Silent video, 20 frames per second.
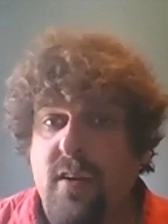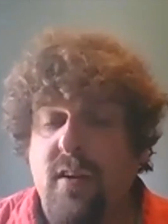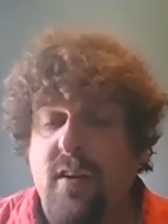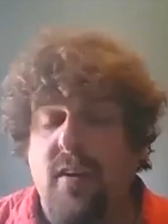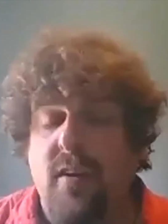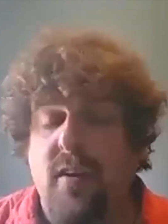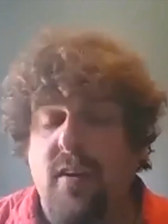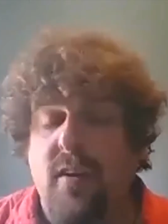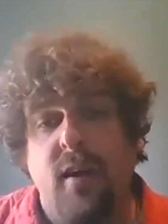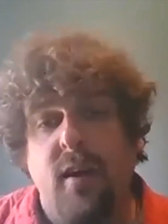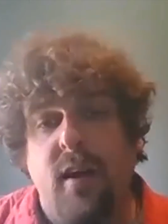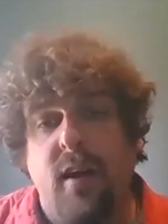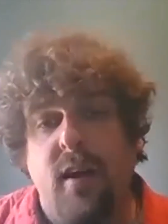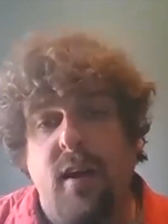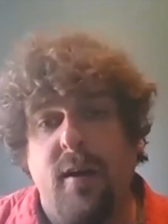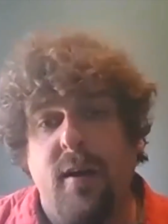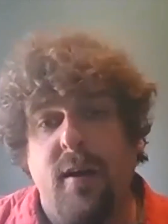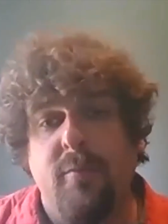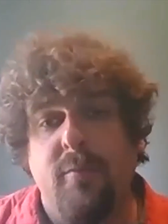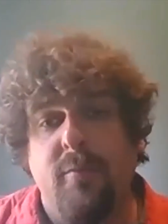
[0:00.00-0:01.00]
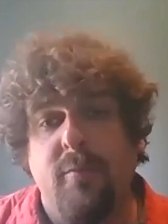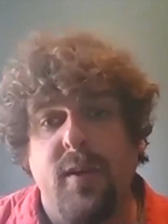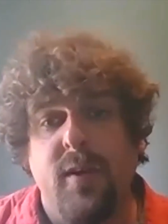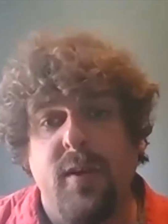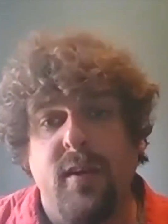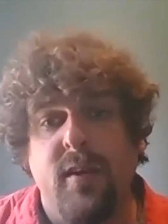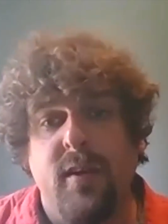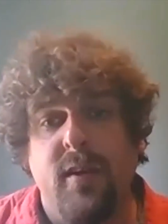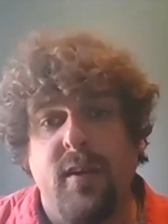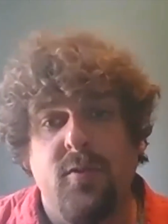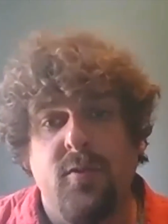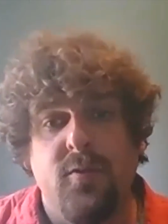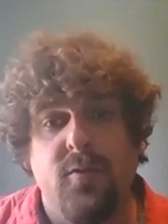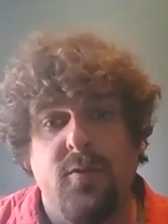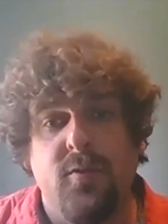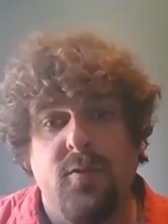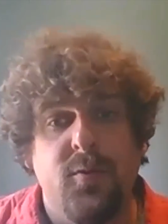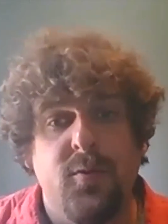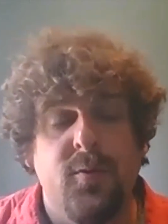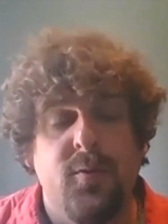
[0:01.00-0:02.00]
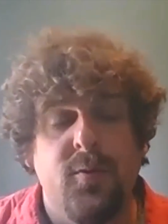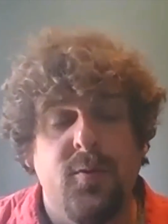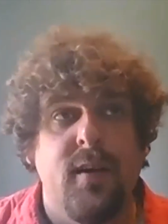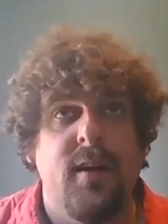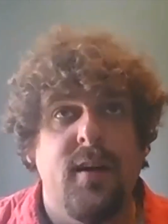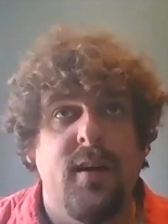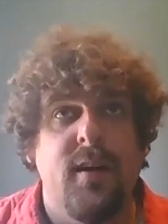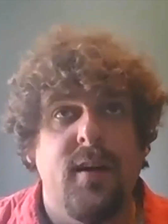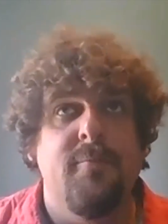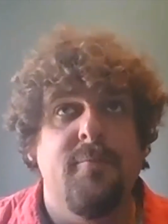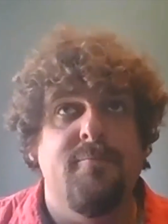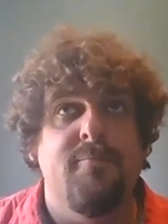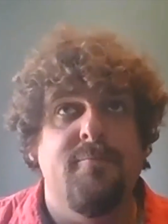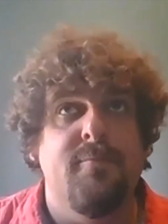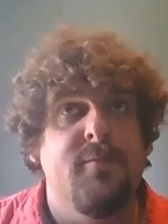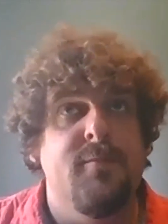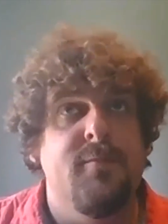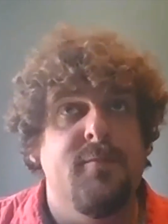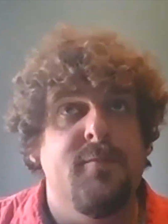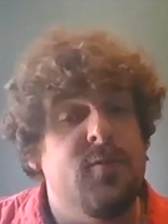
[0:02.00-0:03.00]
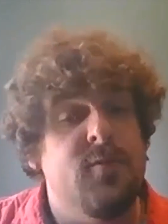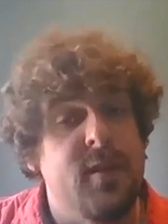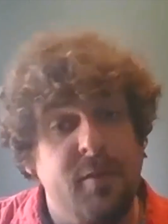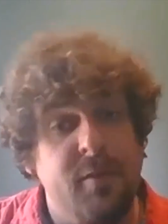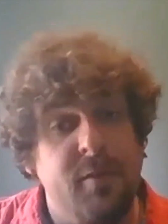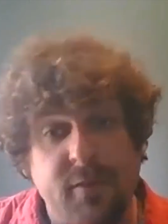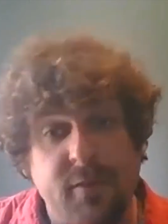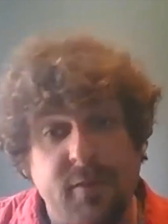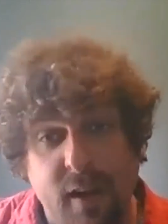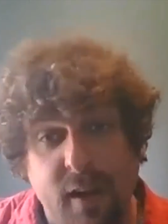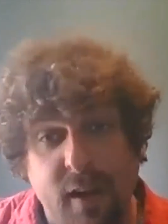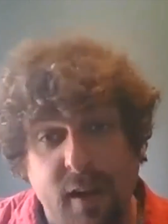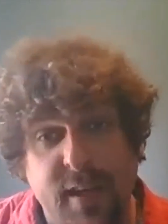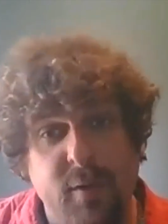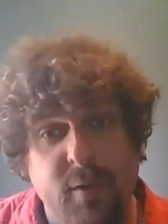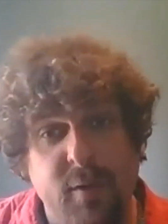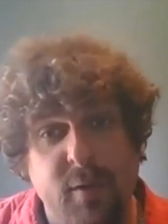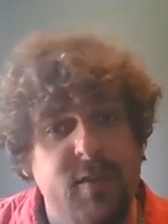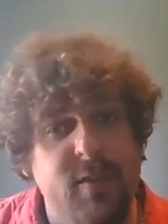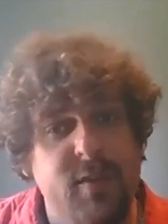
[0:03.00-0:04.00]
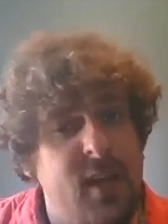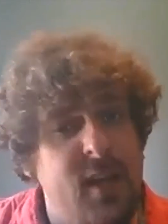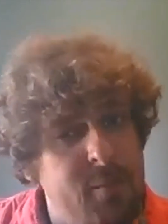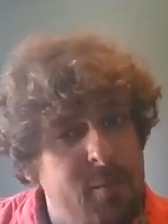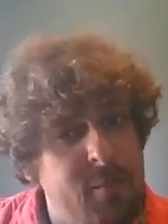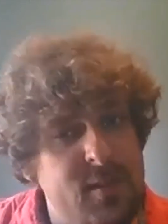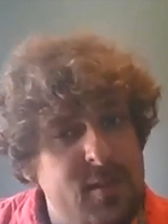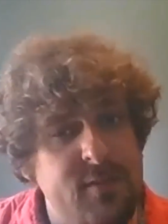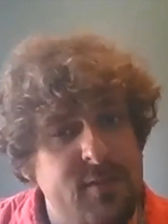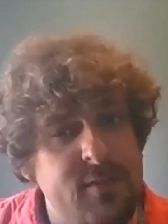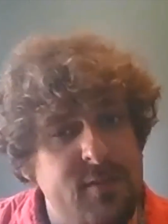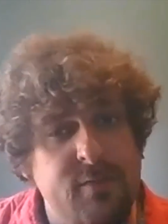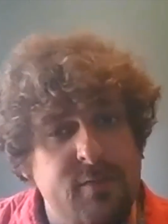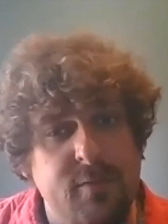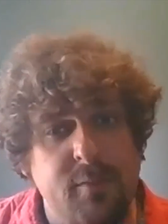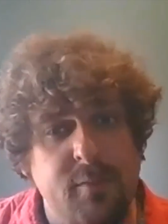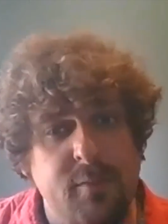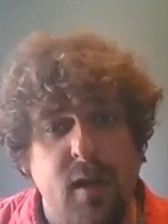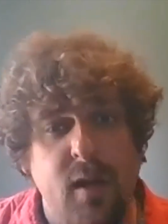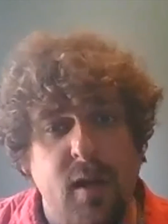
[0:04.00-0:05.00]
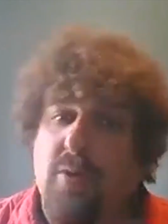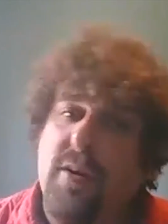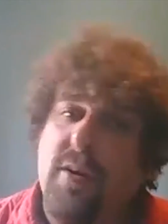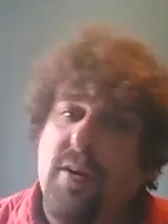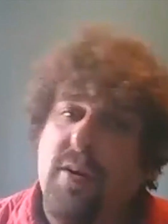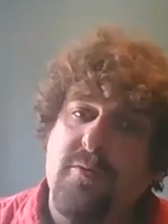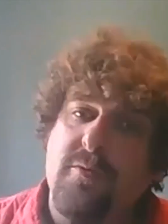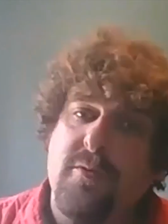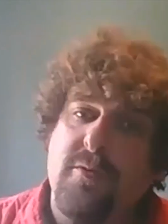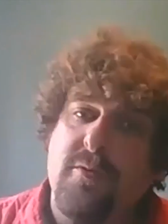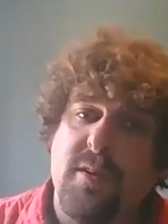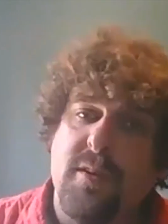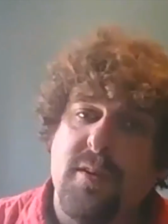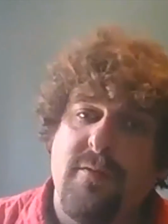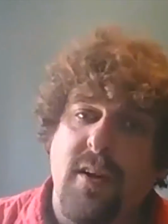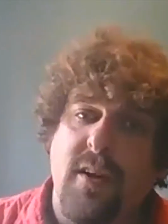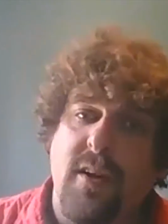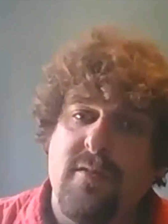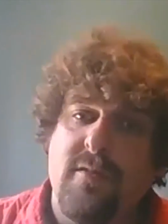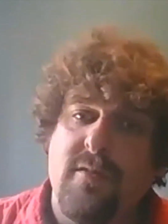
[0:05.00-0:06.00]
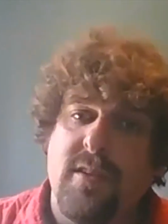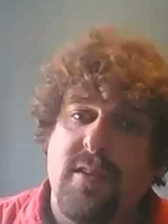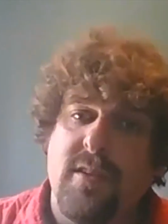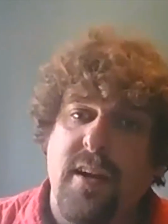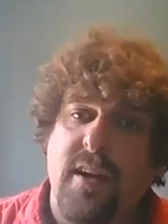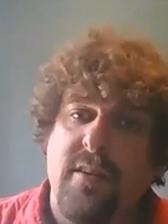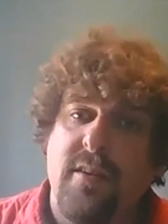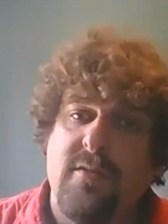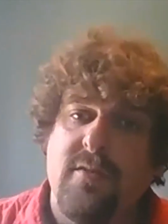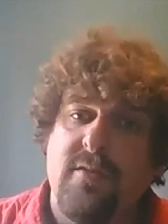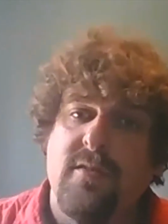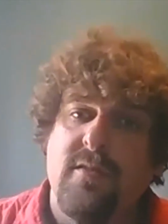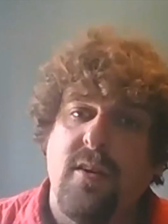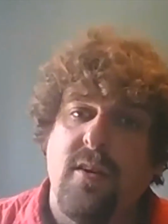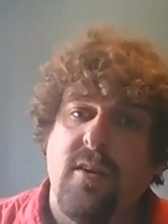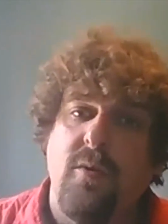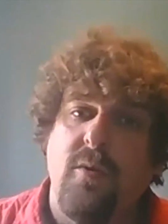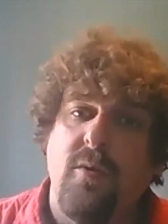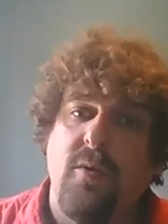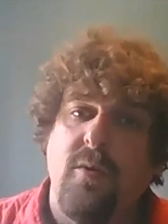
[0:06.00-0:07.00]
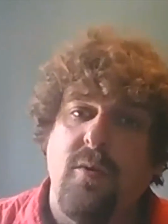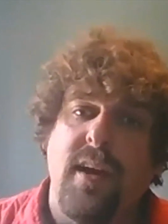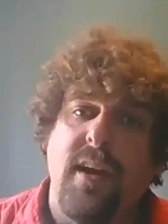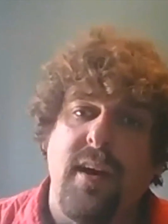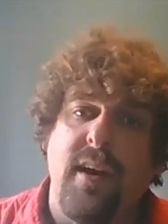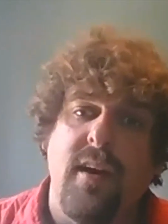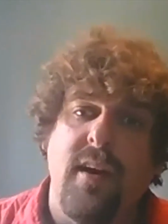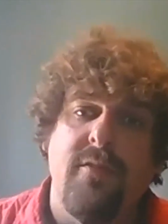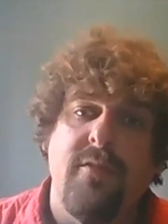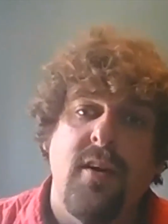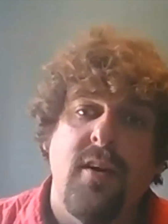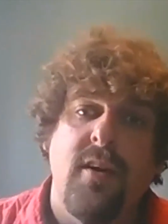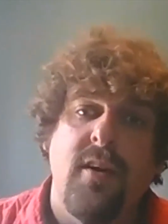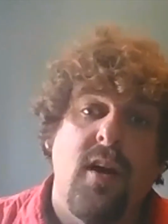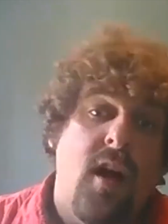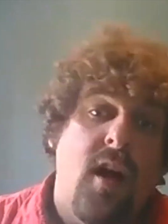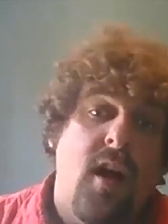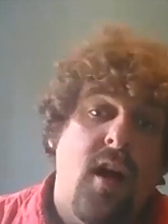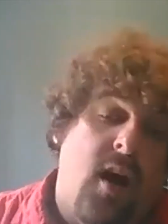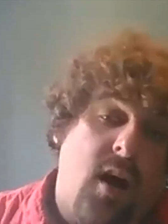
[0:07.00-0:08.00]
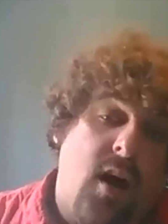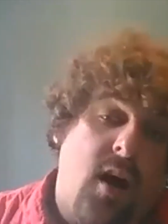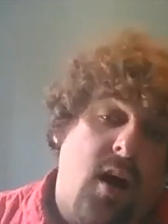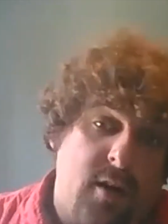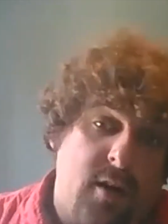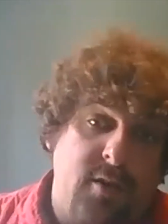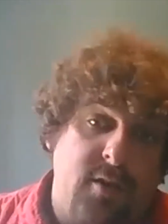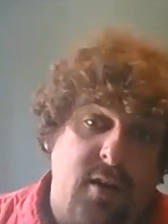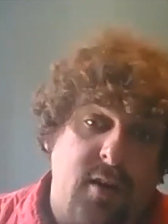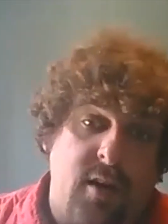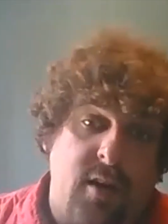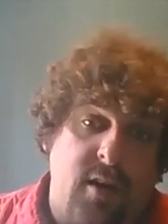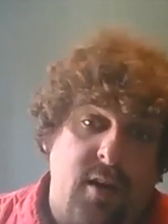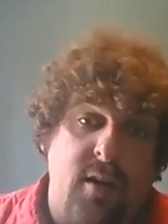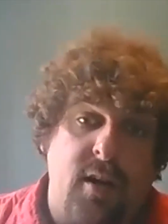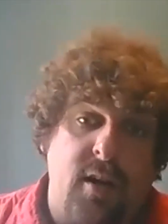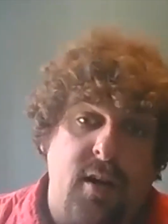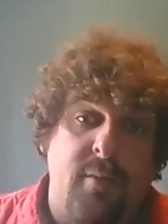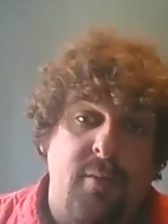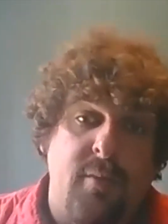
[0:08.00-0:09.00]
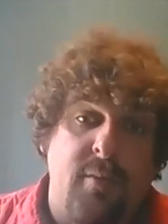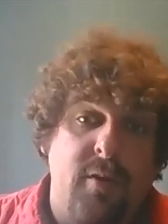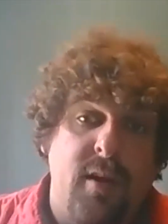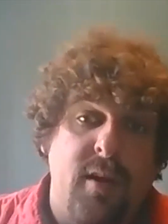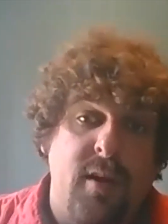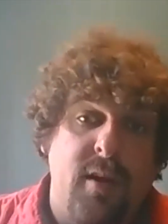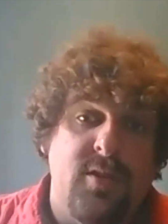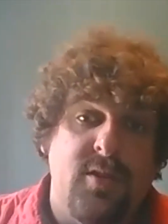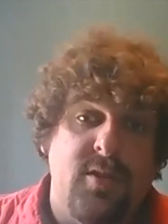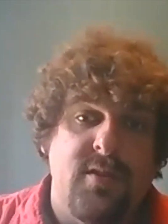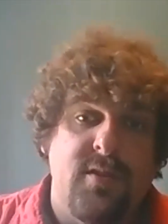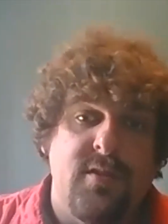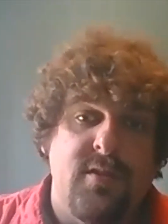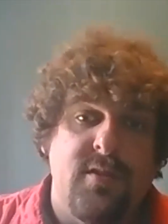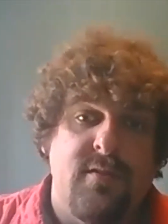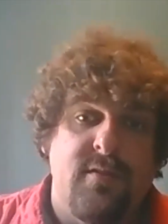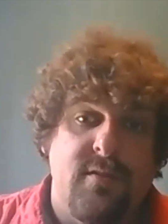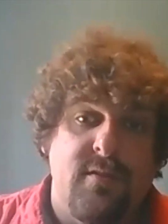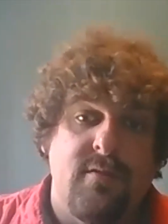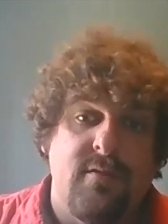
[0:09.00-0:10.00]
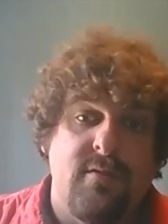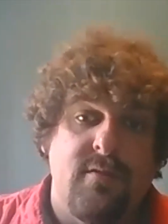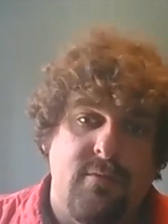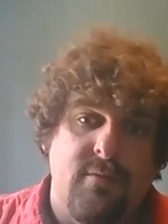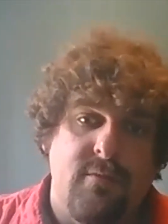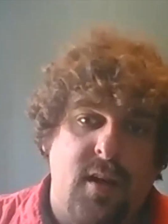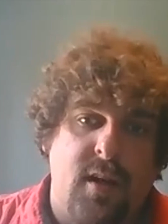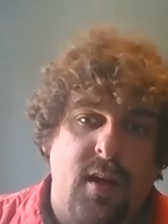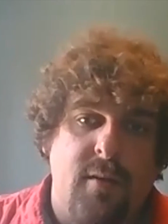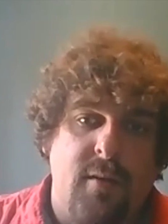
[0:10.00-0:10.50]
several of those. We do treatment foster care. We have a couple different programs with treatment foster care. So we have our program, which is